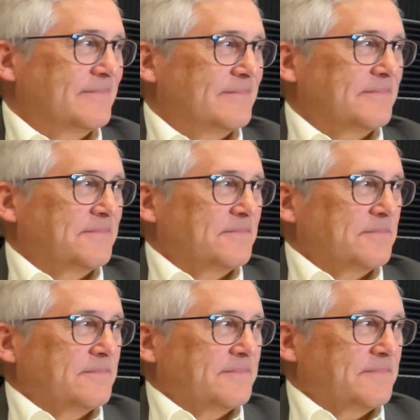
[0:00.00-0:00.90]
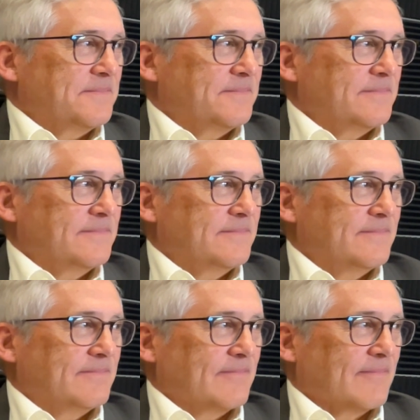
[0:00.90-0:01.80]

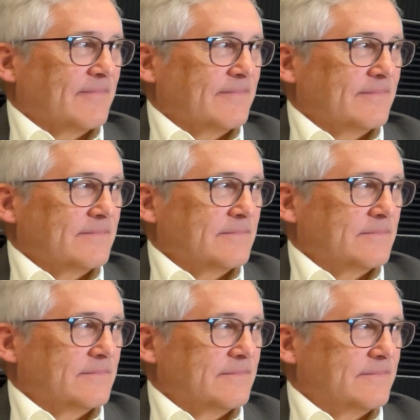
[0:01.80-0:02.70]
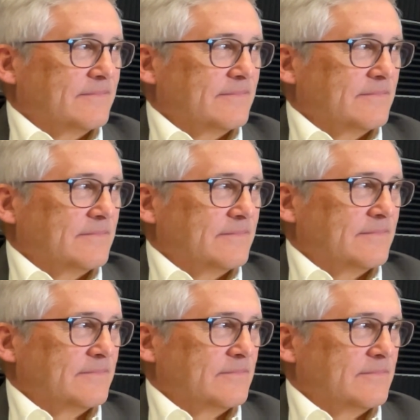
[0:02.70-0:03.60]

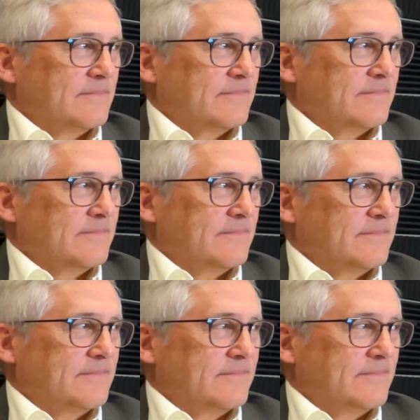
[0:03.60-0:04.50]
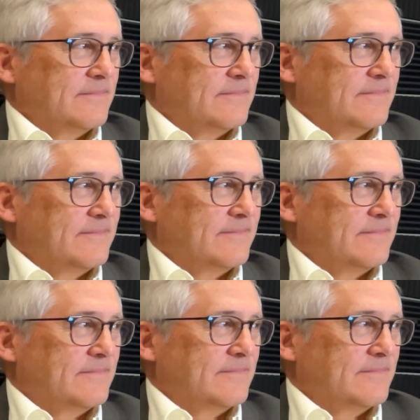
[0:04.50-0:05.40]

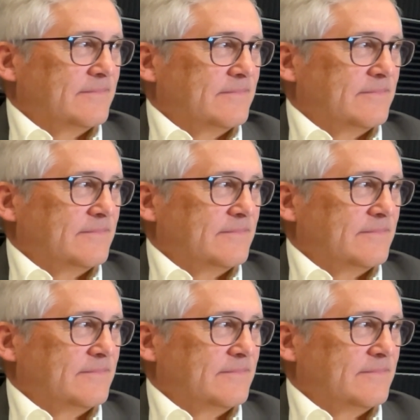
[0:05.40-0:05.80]
[no speech]